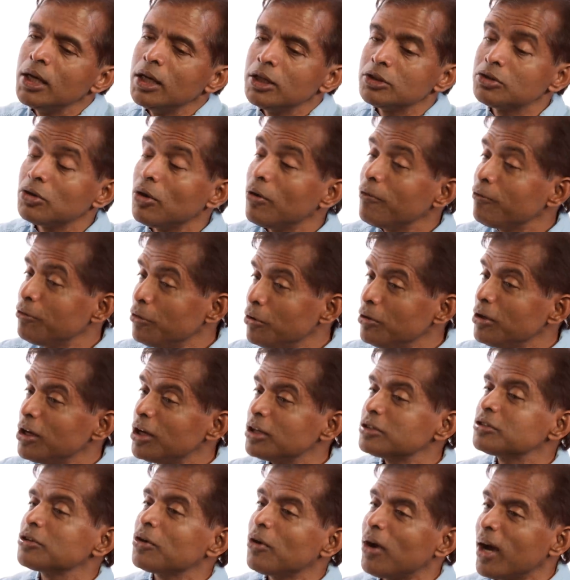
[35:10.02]
Mm-hmm. So a few
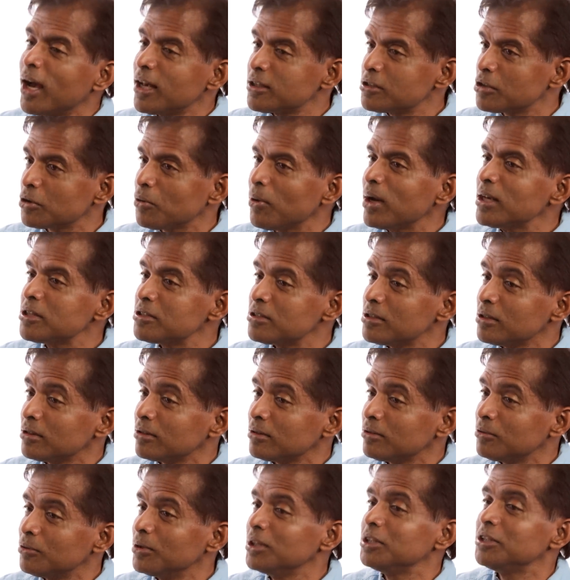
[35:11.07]
years ago I asked a question,
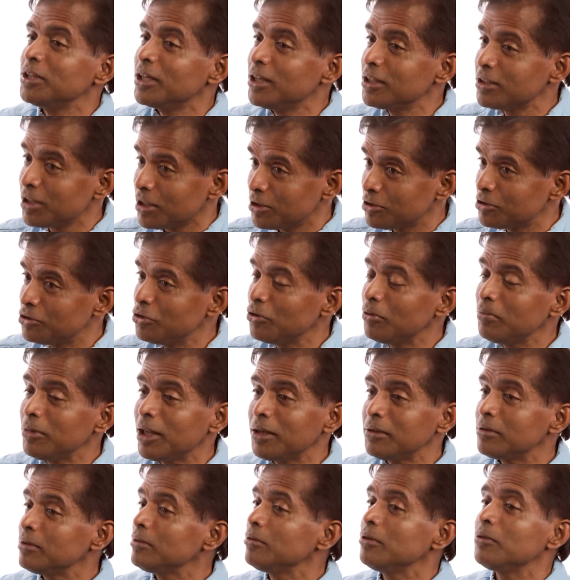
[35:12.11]
which is assume
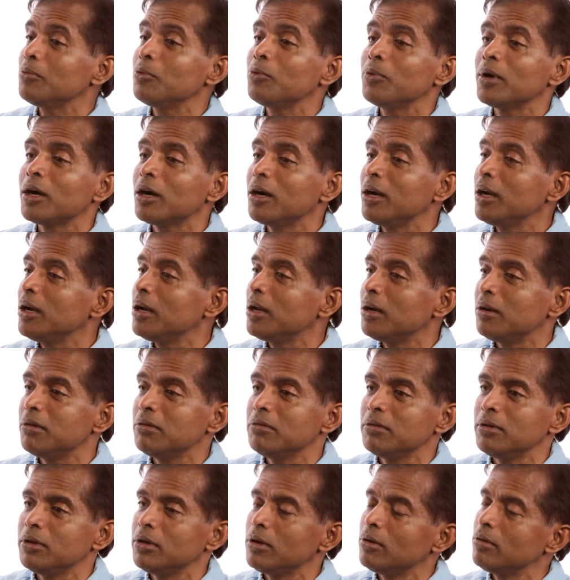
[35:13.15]
that we're in
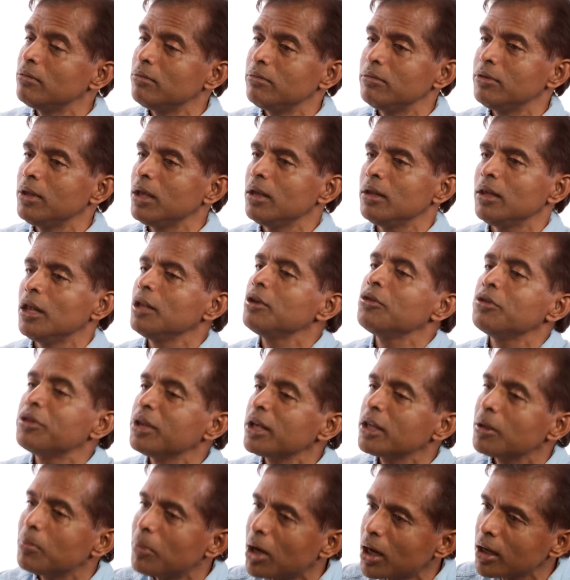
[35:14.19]
you know that, that you
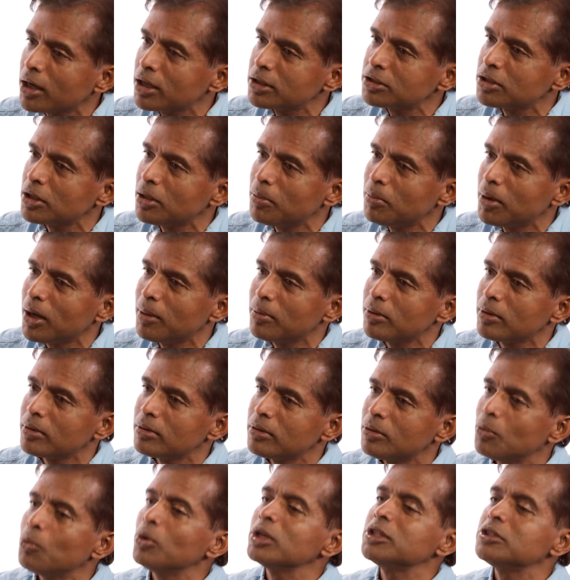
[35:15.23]
think the market's in a
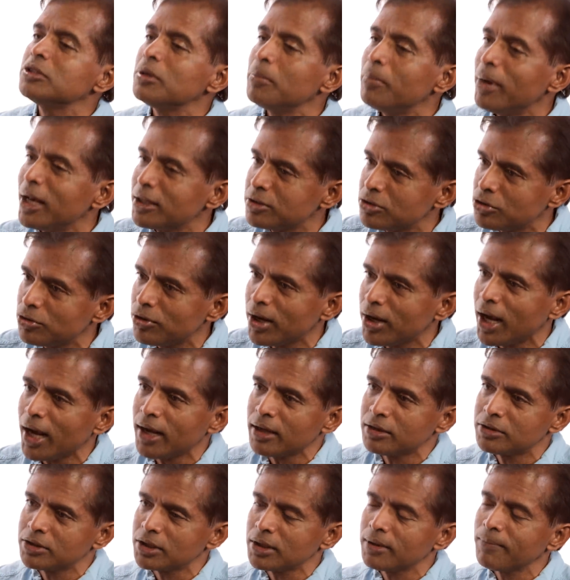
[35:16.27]
bubble. What's mm-hmm. the best
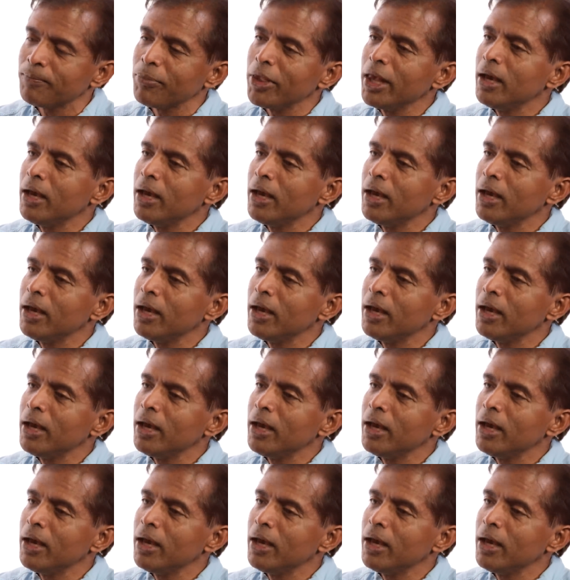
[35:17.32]
strategy?